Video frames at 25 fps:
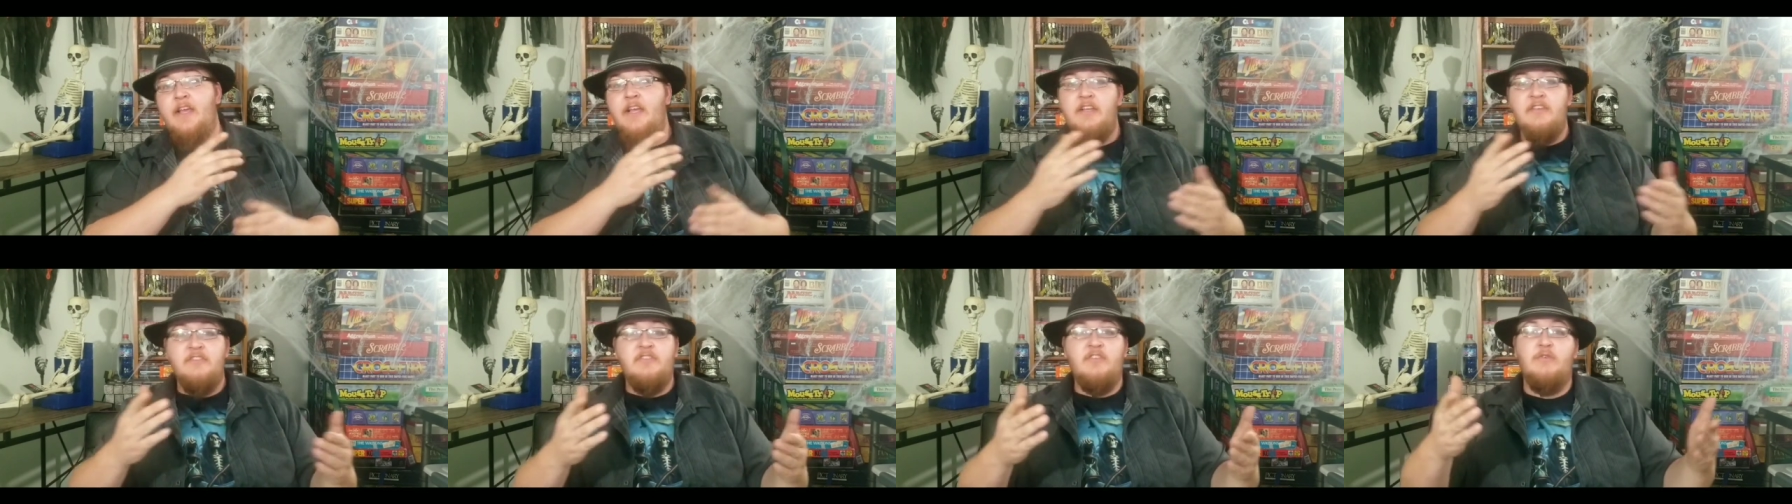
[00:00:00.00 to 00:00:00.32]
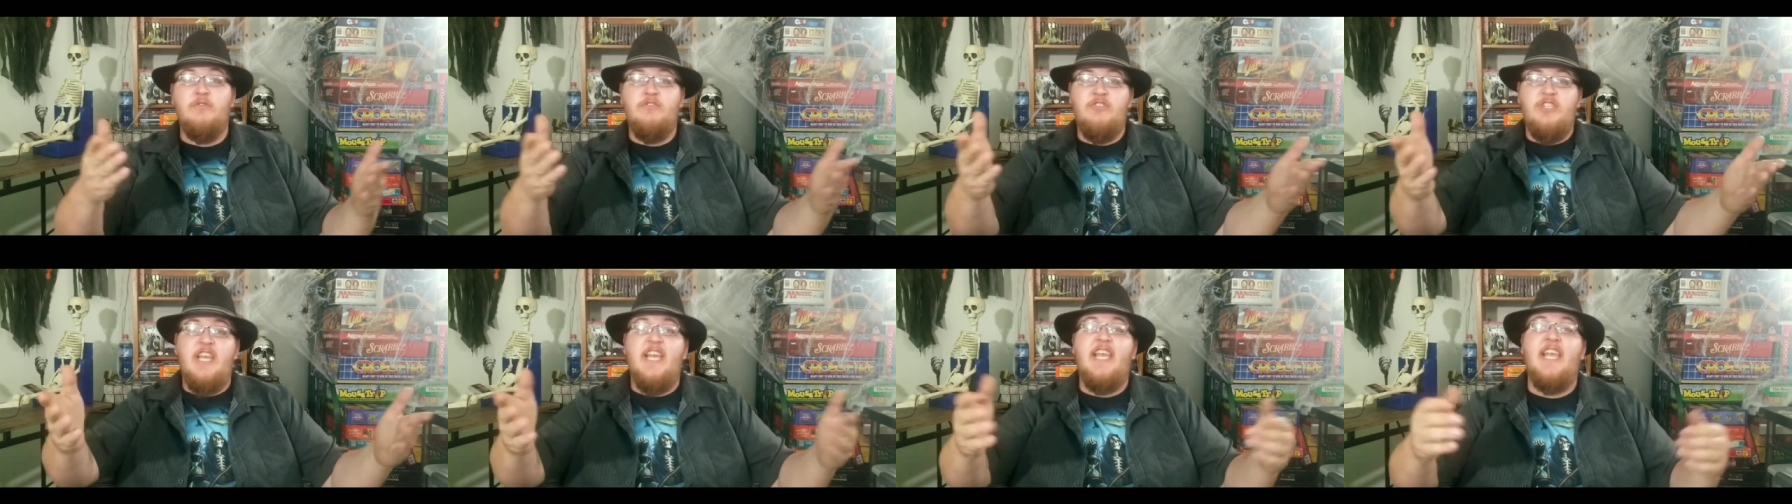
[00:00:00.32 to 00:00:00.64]

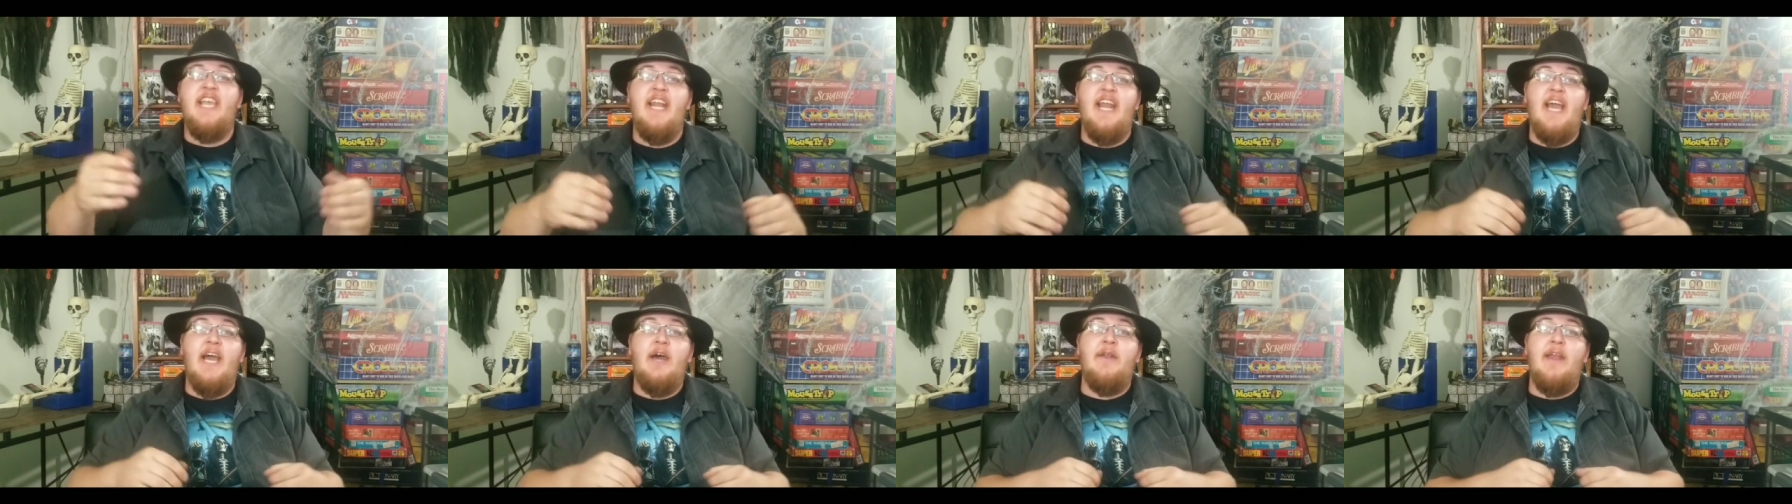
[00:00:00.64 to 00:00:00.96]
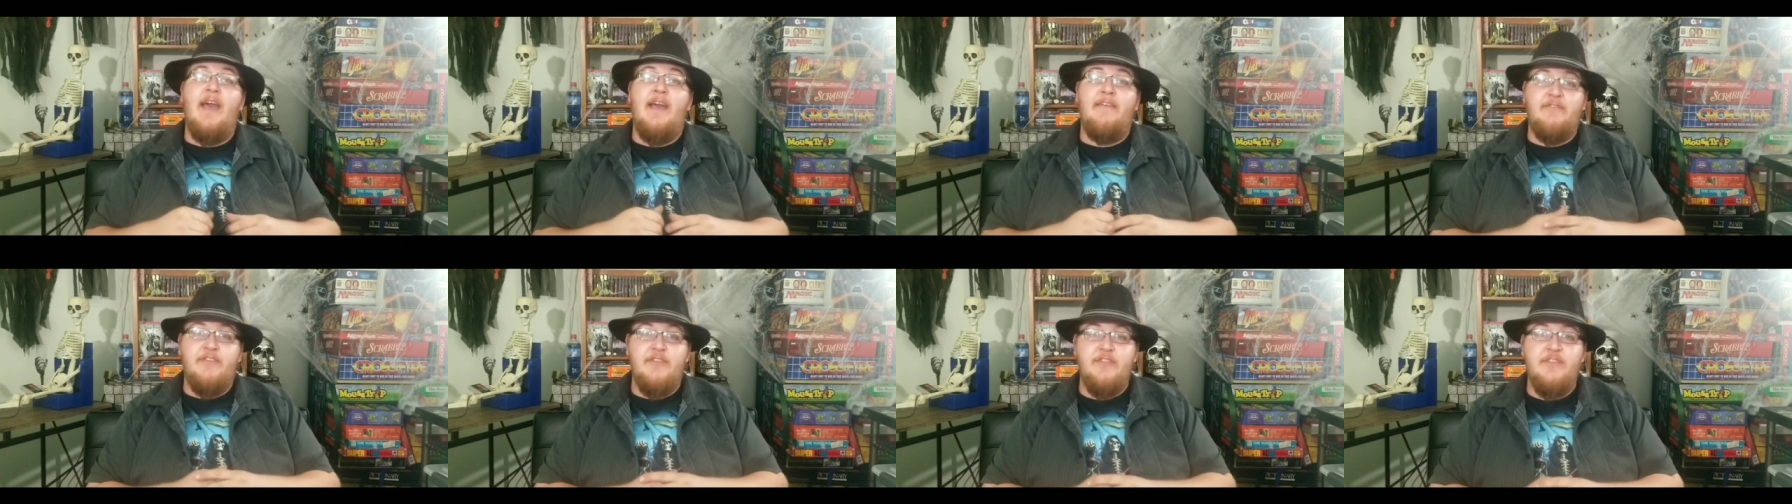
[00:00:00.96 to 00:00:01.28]
So check it out
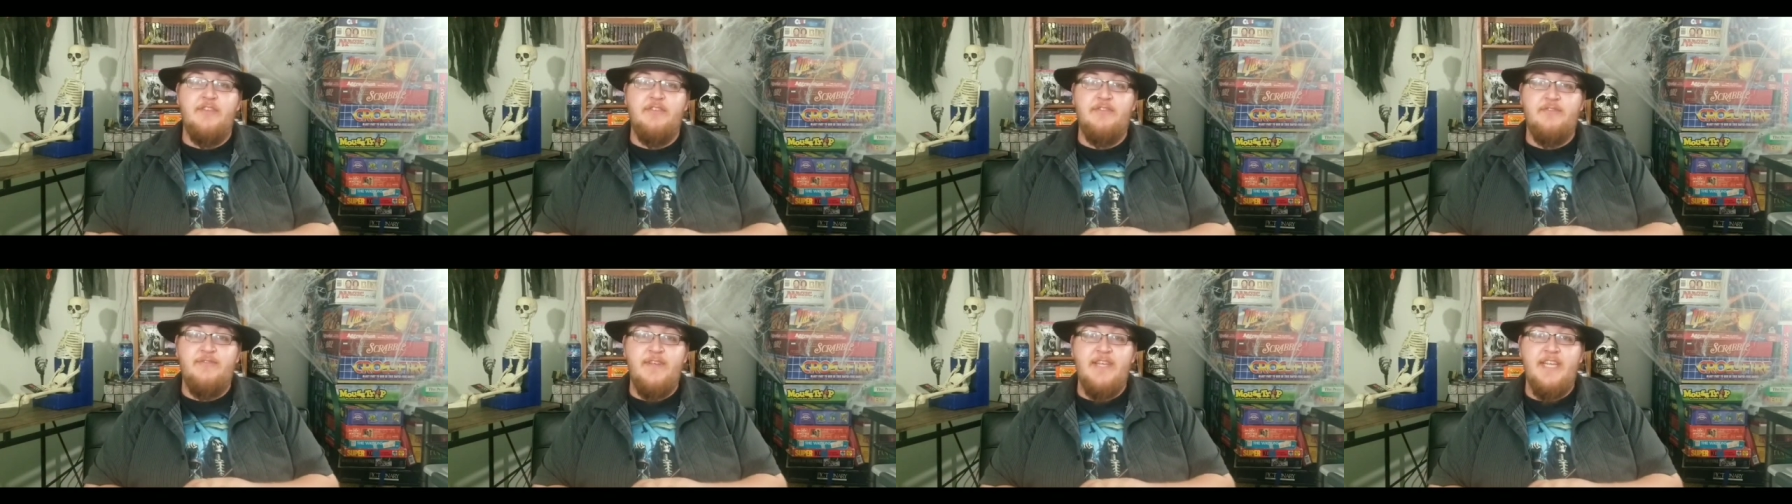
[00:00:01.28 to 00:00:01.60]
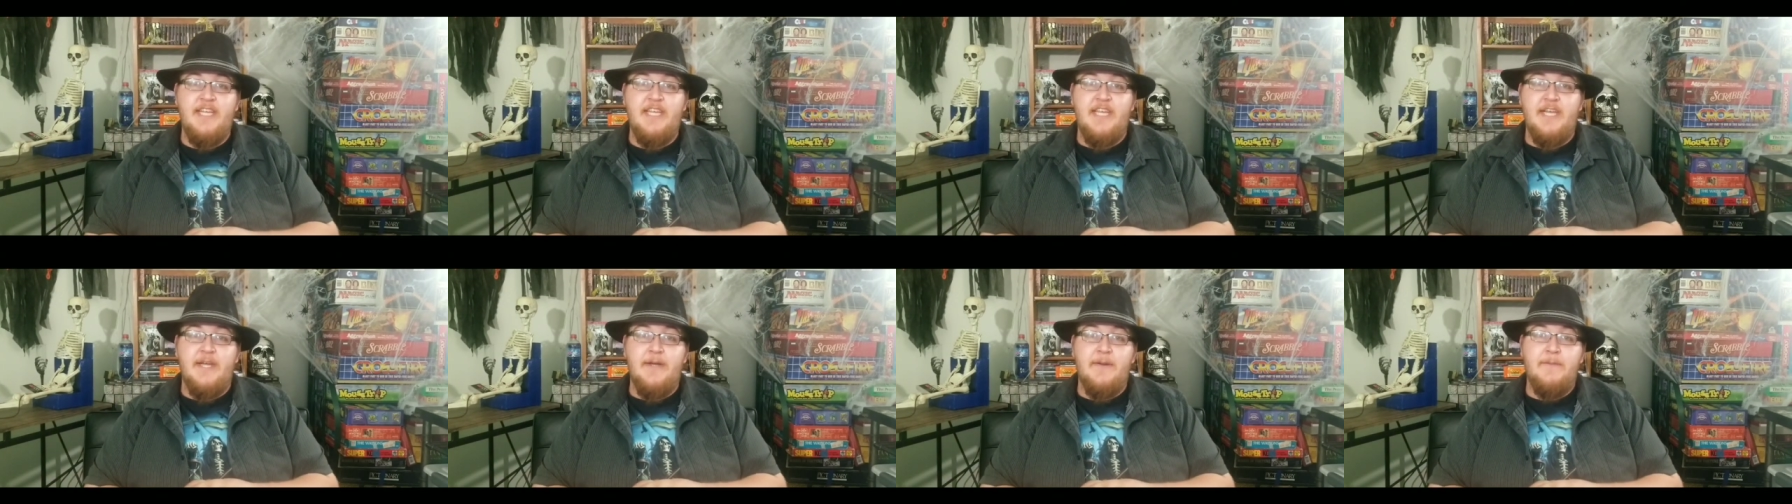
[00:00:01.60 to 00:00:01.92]
after this
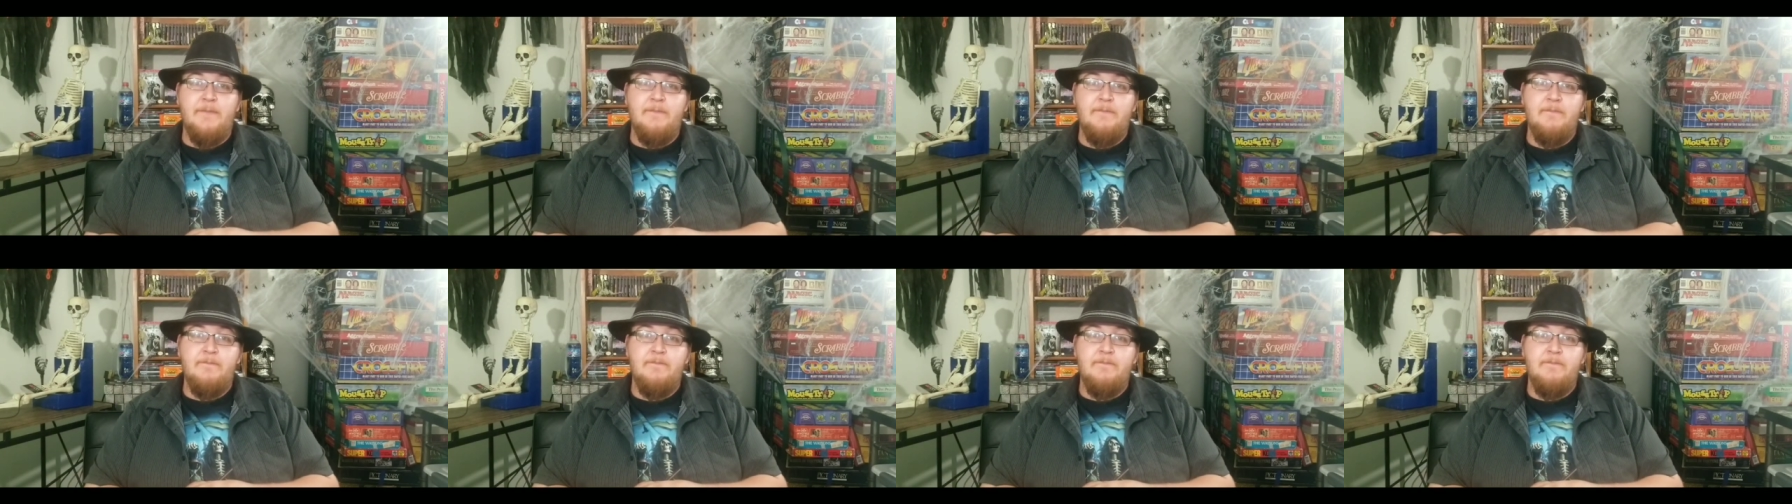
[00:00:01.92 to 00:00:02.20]
video.